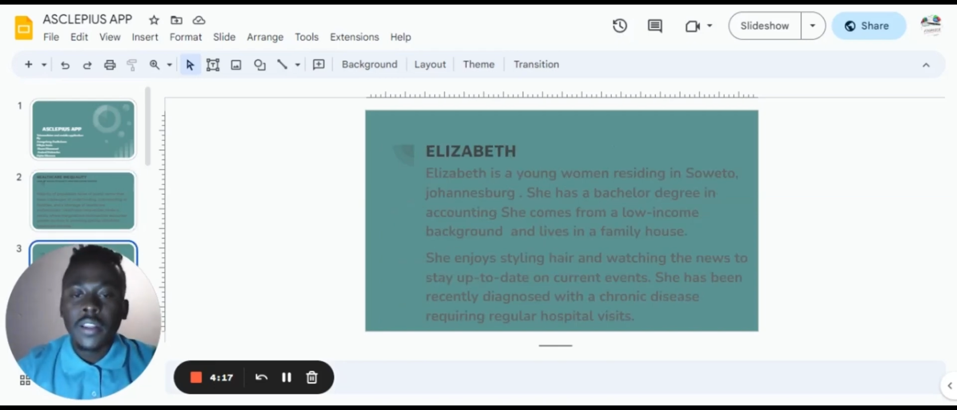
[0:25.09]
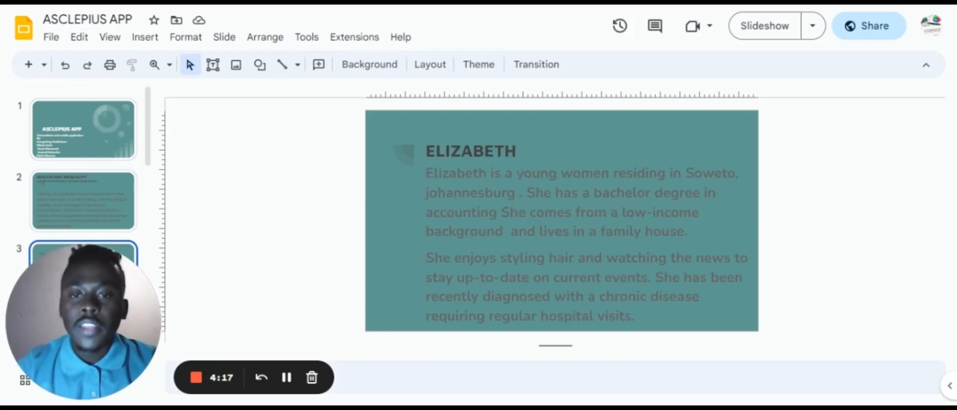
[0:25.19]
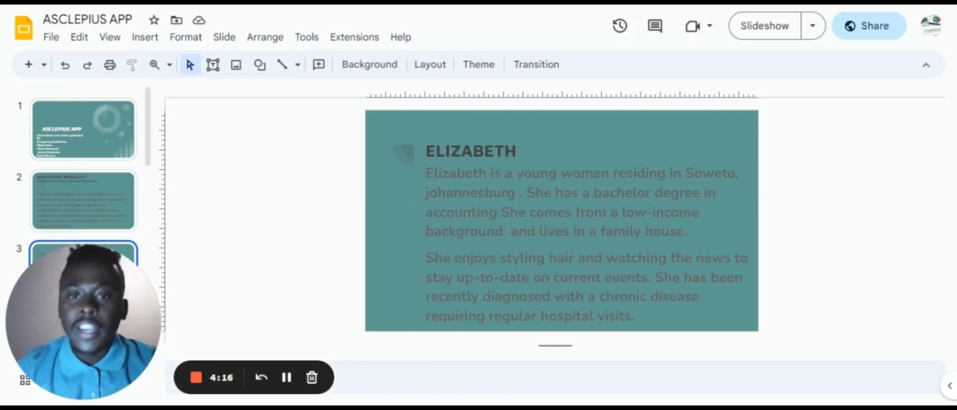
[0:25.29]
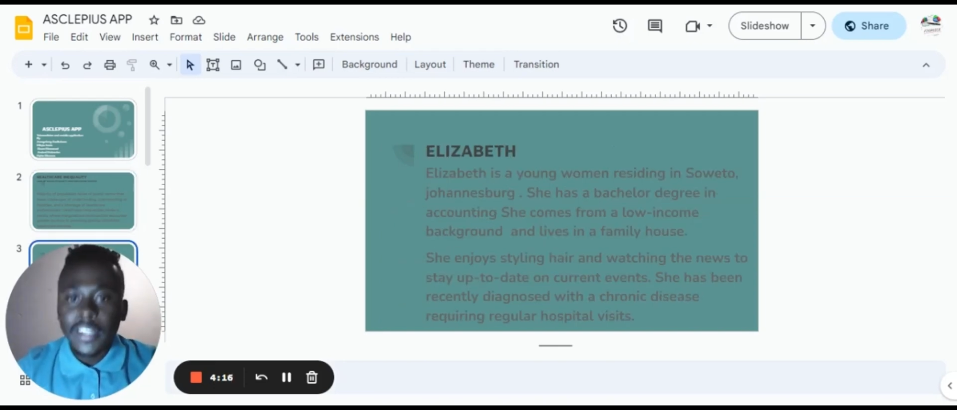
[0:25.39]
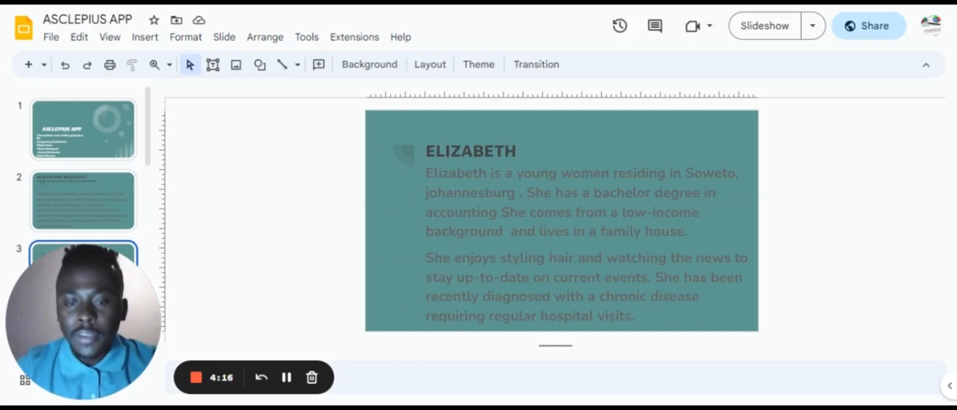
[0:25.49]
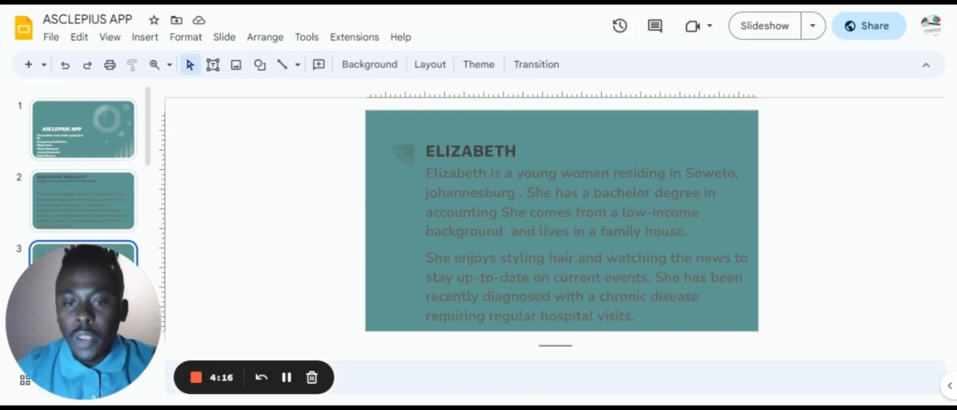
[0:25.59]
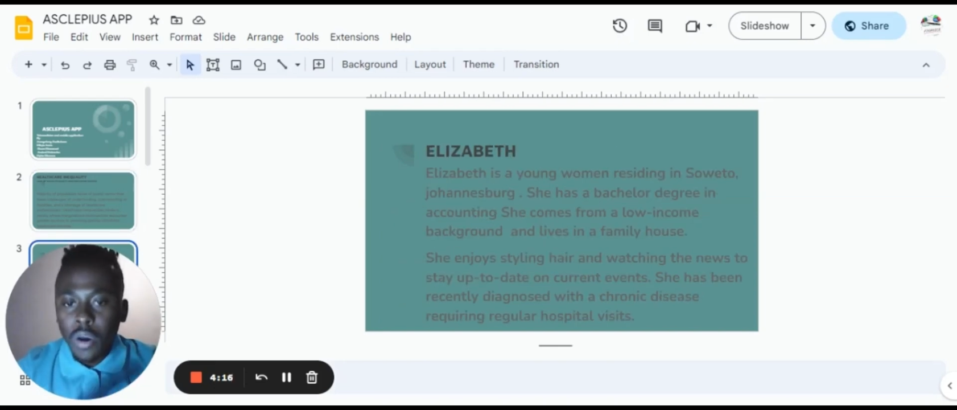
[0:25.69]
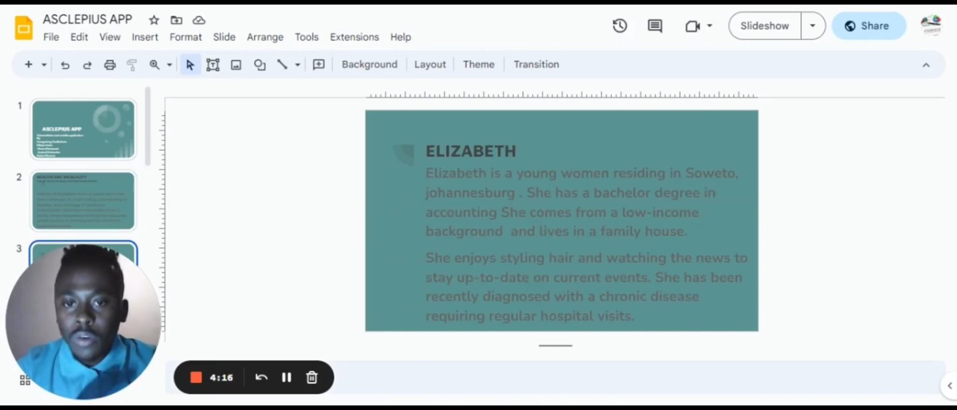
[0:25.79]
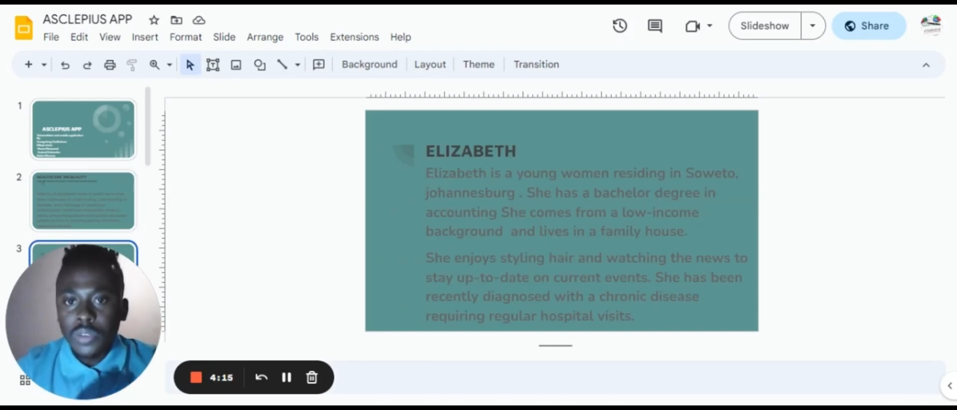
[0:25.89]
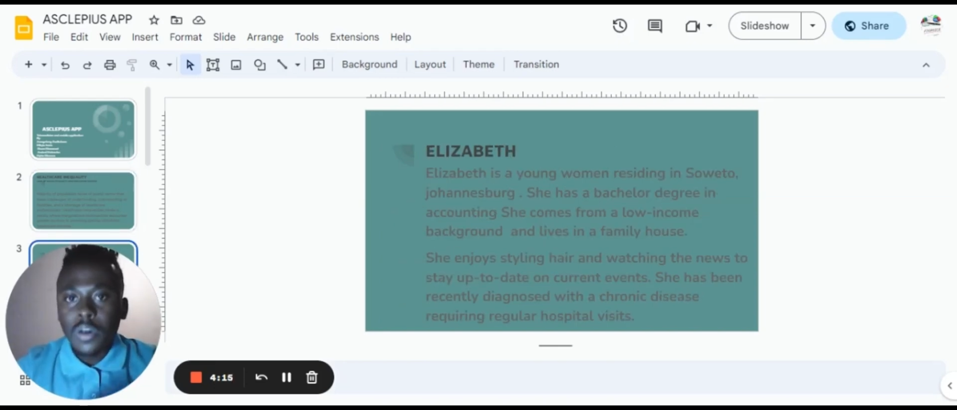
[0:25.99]
We
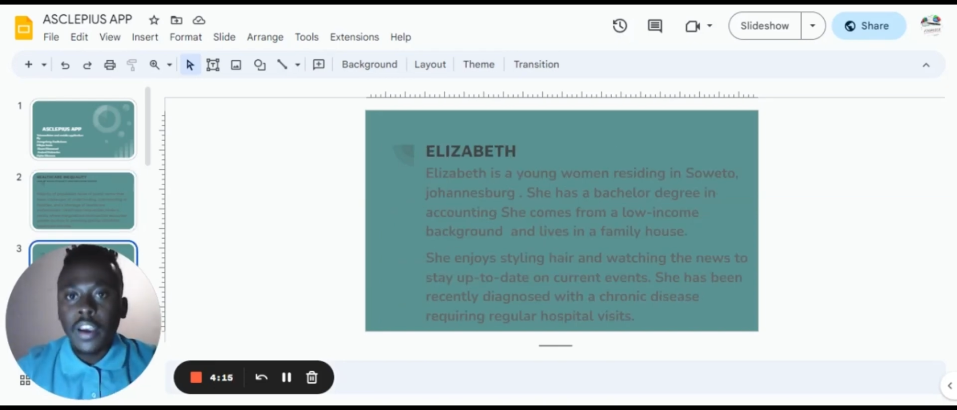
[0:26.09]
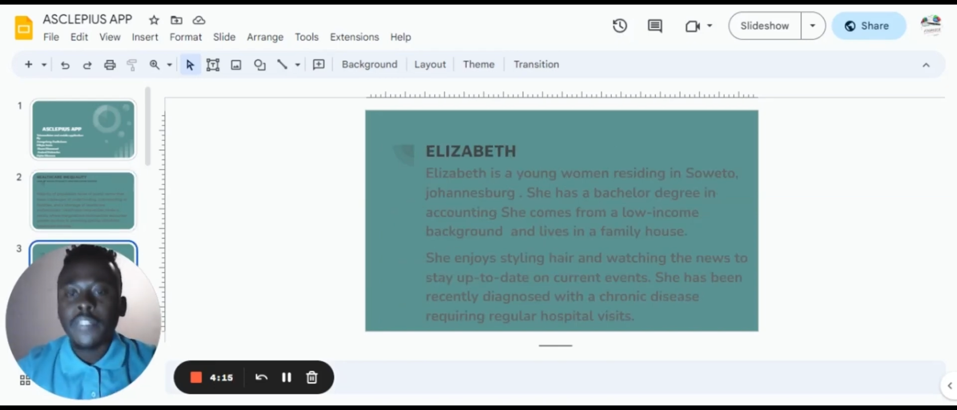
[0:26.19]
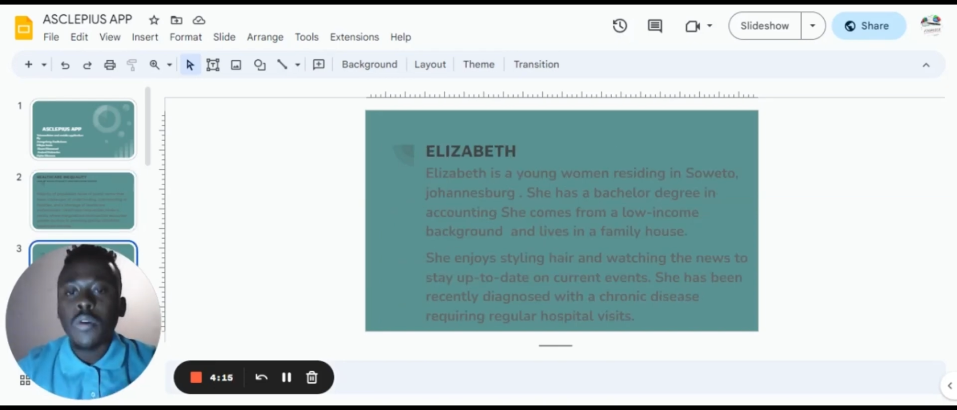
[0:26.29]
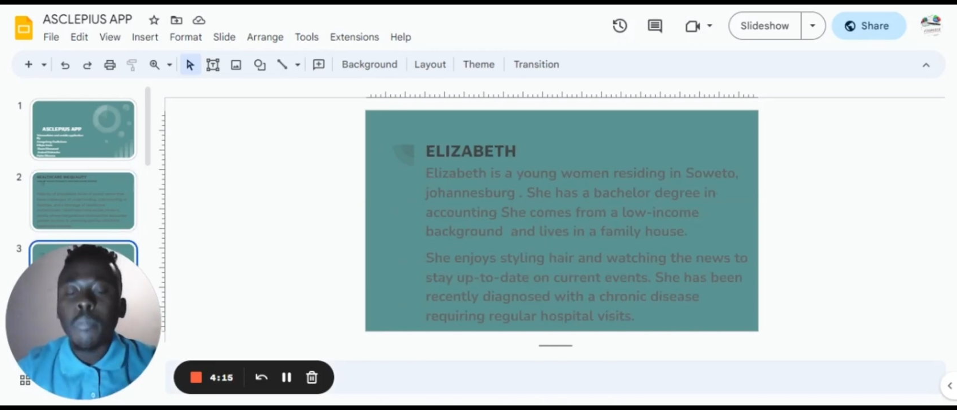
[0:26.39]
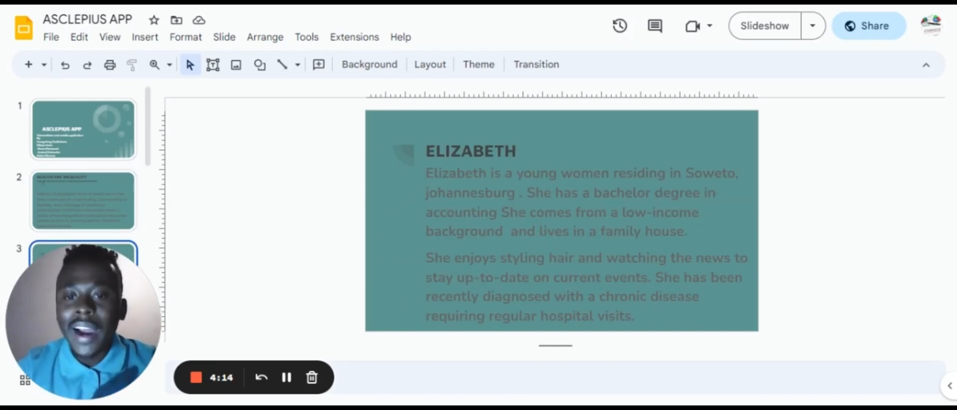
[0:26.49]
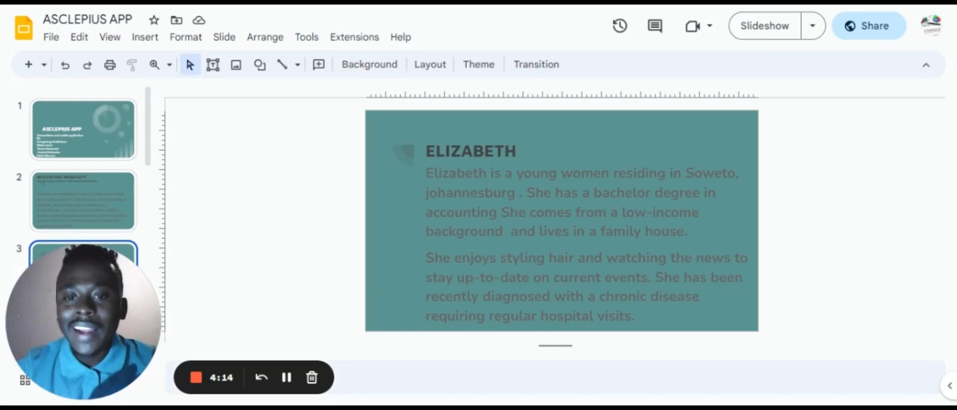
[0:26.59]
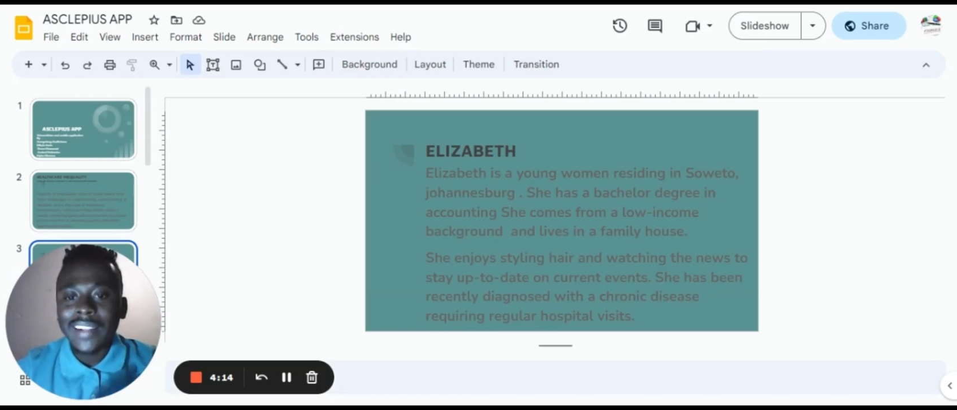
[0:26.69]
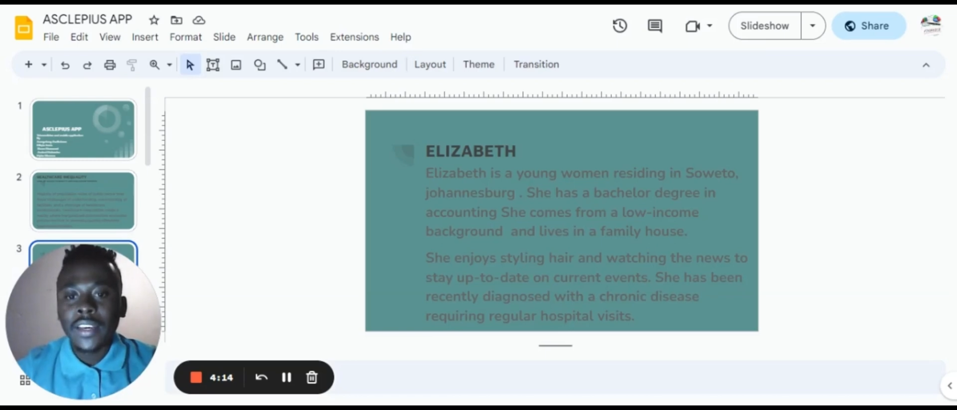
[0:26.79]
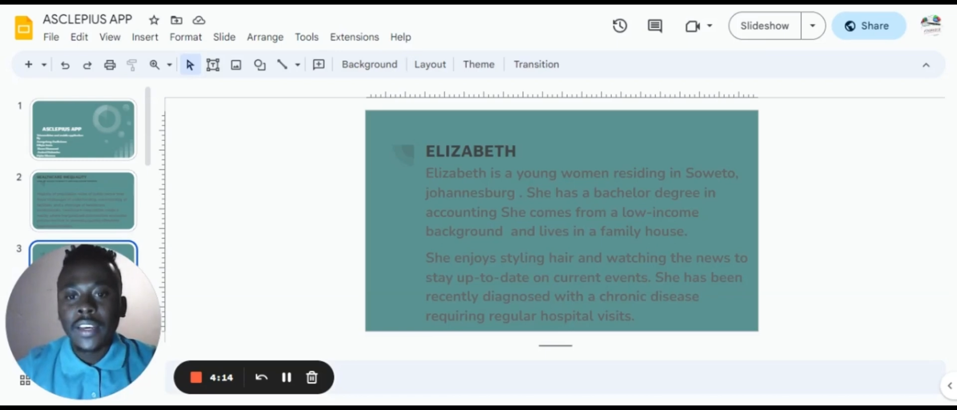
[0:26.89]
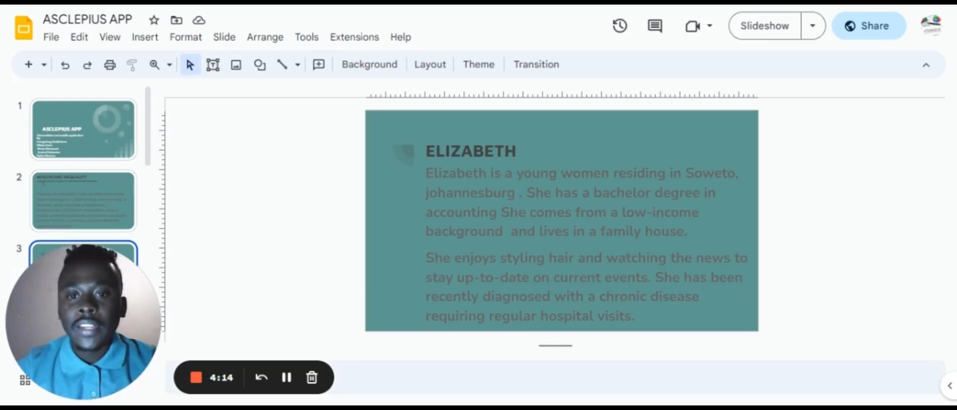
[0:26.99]
also have compiled